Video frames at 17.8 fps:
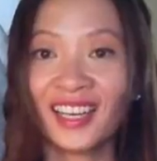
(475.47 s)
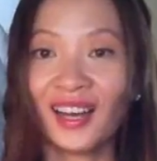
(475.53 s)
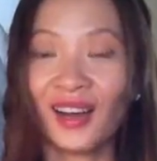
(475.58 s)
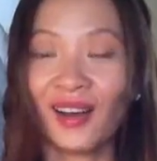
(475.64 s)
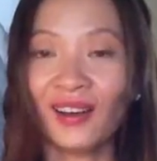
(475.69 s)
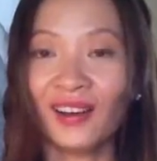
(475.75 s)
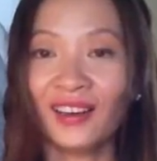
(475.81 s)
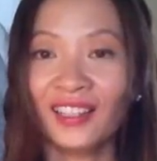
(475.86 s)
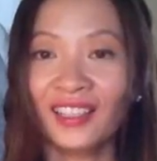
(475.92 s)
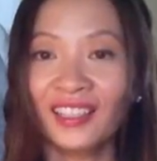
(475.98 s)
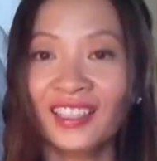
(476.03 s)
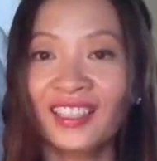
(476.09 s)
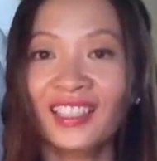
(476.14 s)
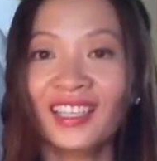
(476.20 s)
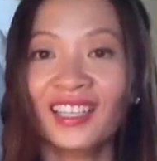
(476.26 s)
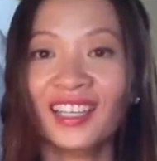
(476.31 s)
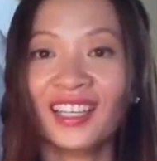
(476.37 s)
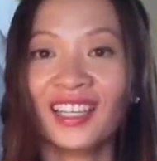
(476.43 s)
on
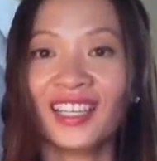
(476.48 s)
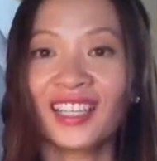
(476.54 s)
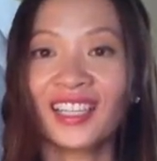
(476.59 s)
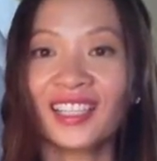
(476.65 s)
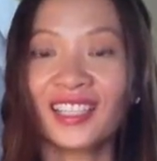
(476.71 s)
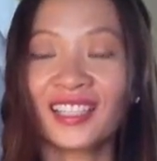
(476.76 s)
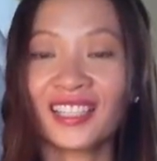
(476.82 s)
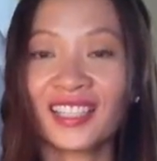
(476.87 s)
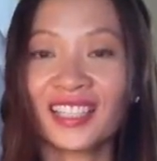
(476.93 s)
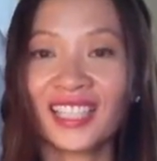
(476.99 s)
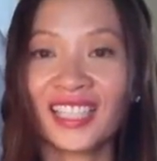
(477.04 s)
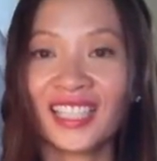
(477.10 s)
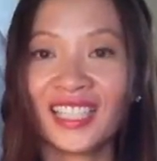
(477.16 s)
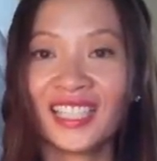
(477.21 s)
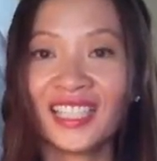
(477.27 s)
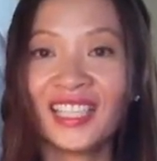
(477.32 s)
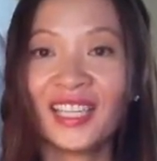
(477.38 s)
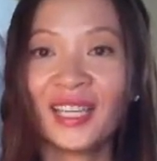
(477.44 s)
and
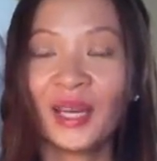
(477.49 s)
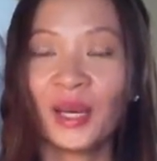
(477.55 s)
see